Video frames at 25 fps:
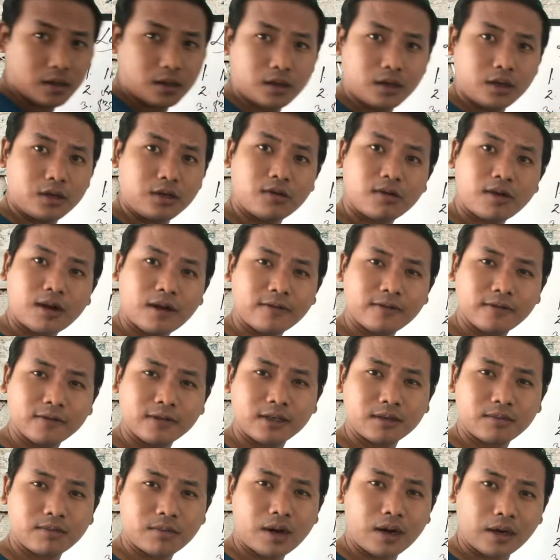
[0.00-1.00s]
in your
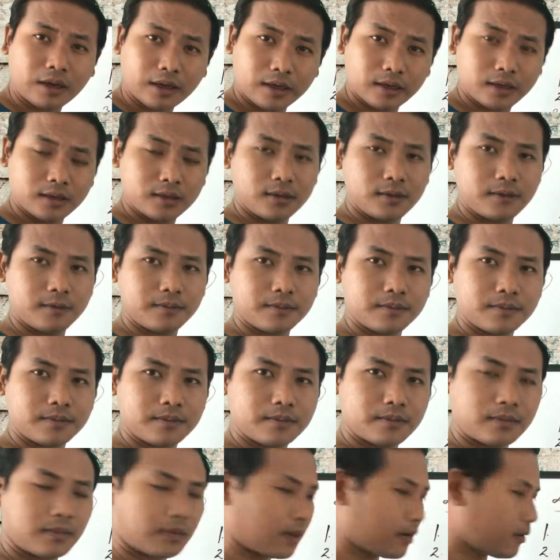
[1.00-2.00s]
affiliate market,
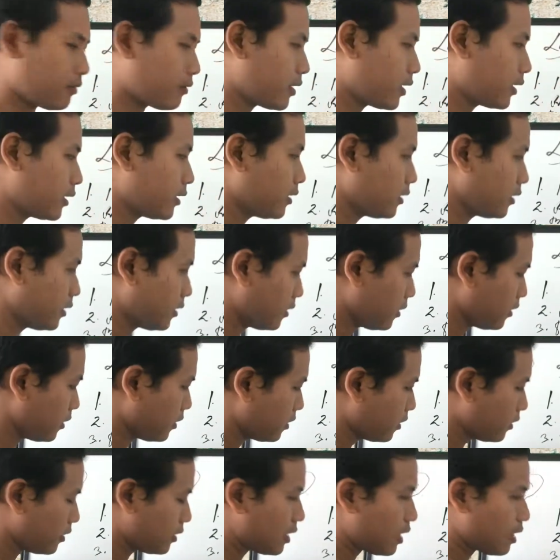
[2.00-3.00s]
right?
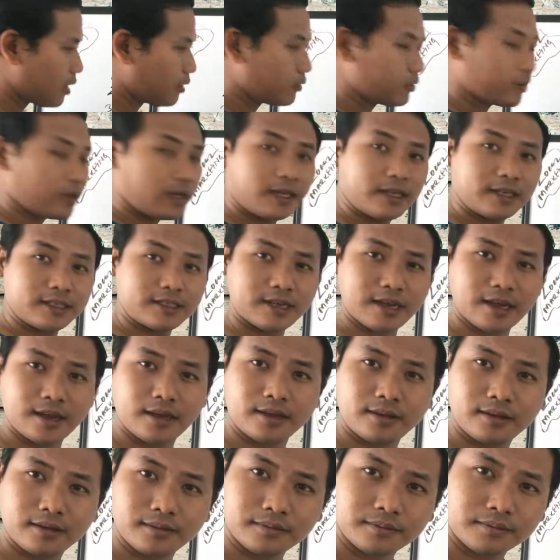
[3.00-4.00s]
Now in a
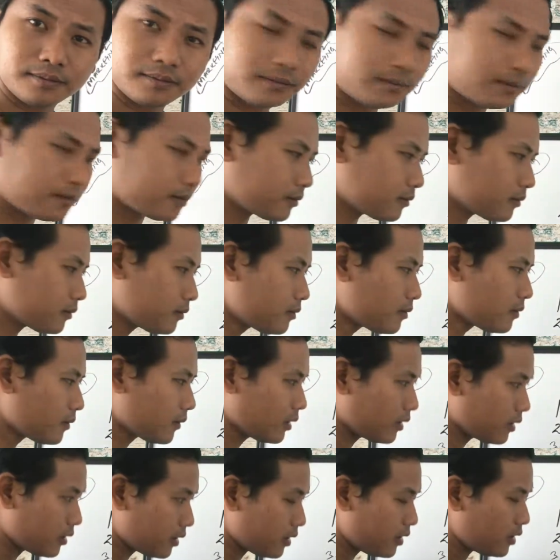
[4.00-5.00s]
day,
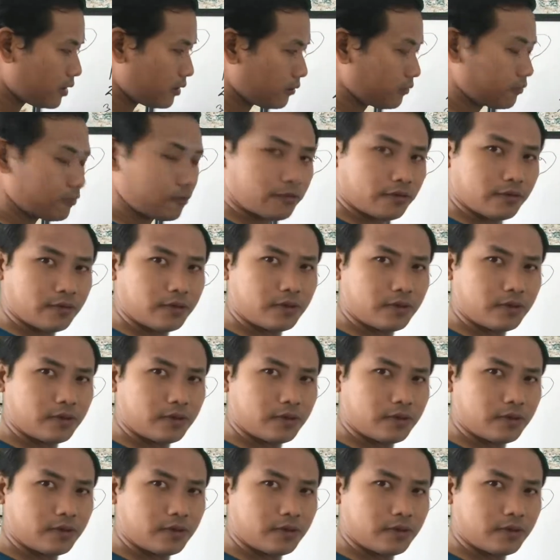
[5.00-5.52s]
if